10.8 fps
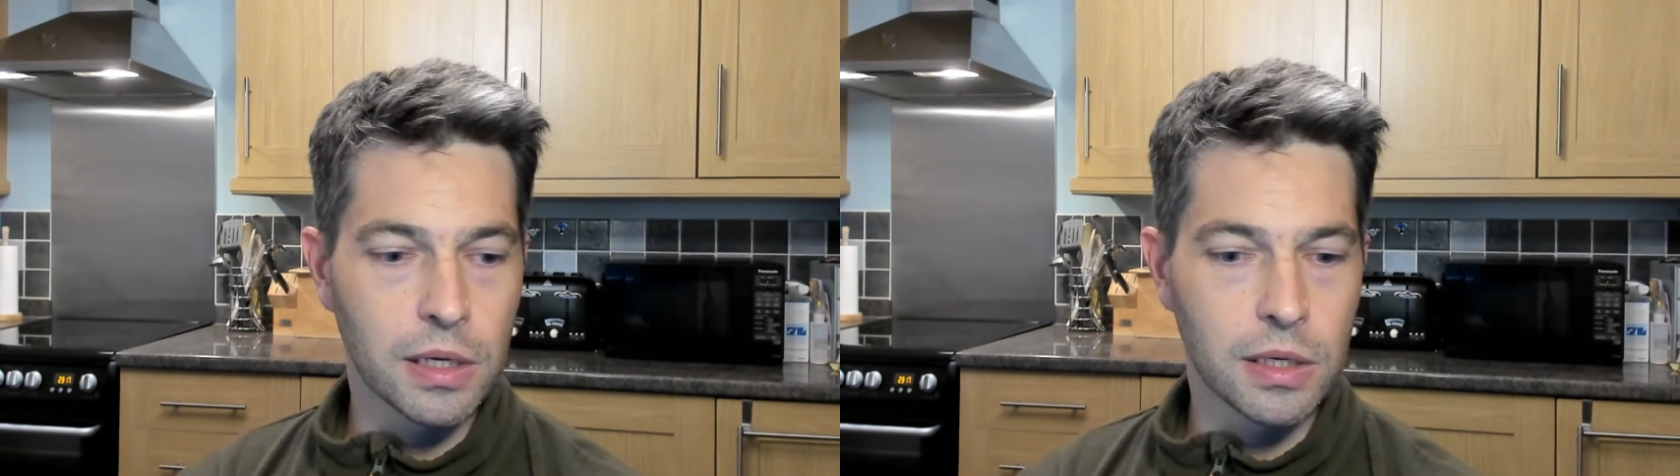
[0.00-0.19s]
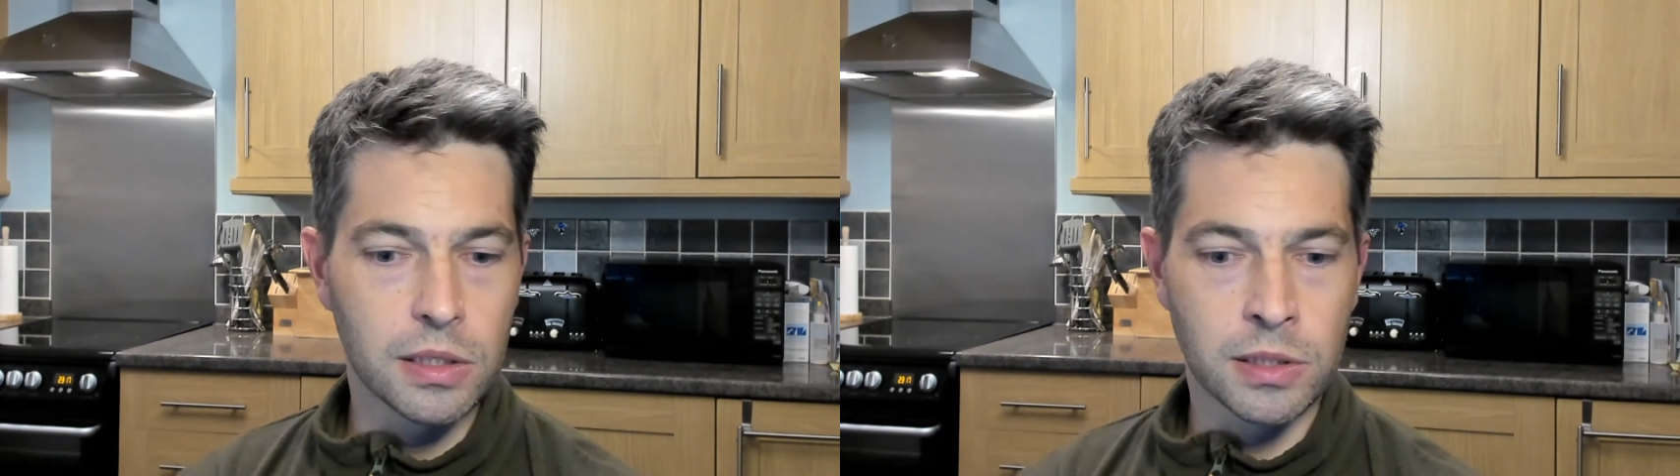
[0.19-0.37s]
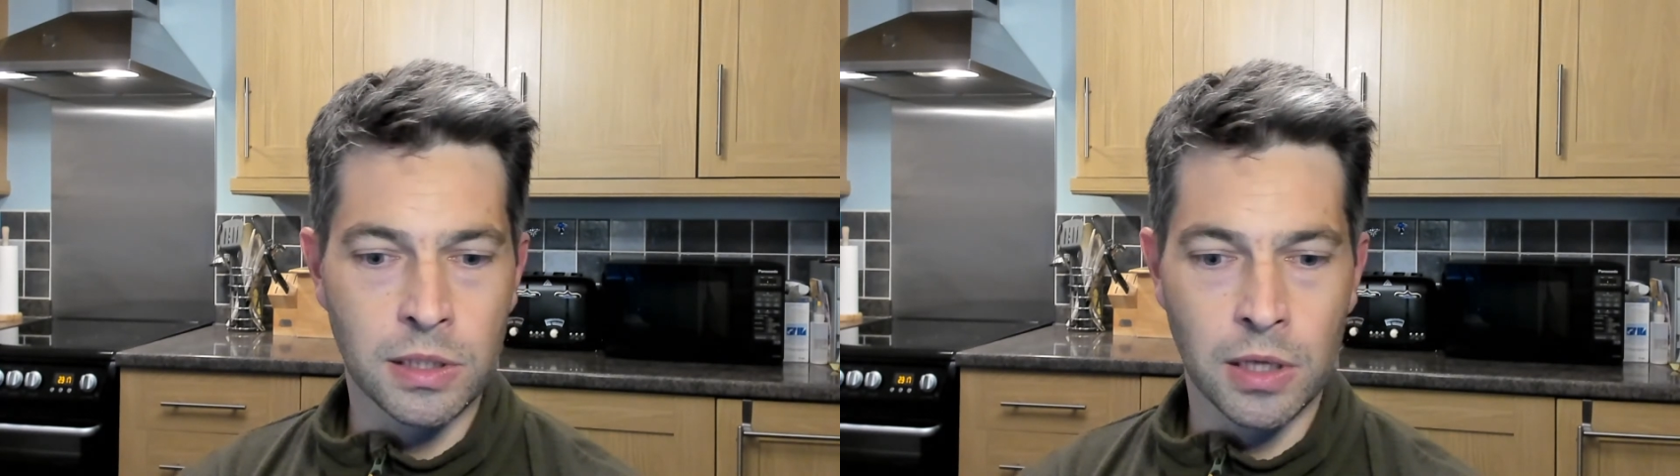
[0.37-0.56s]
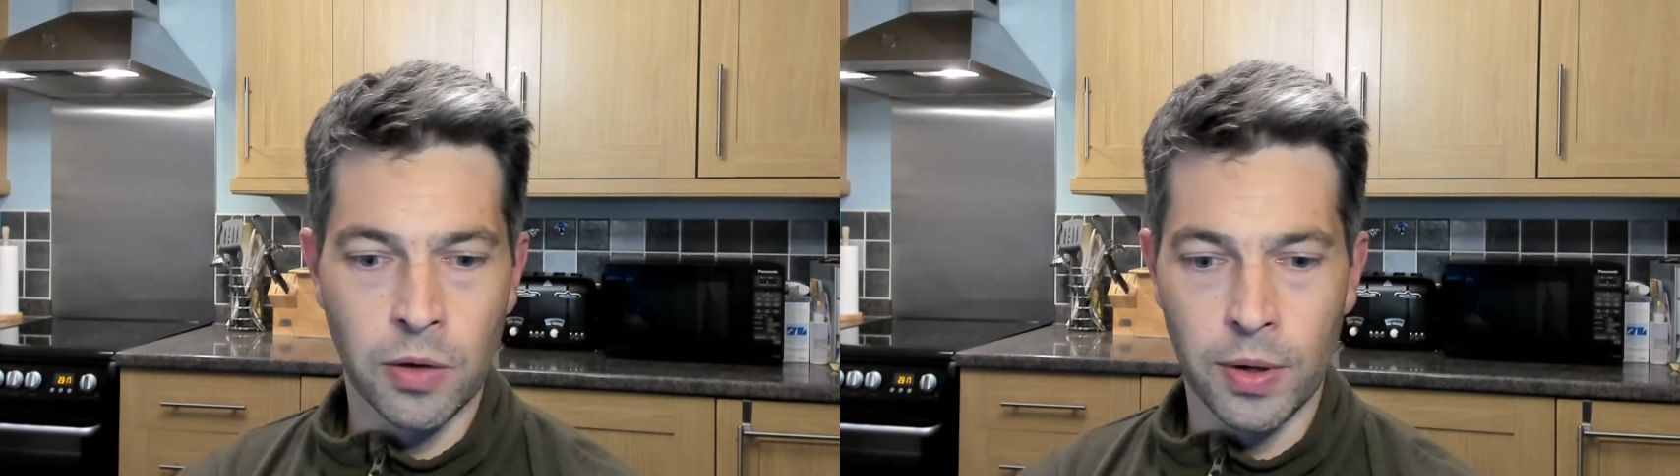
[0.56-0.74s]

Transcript: so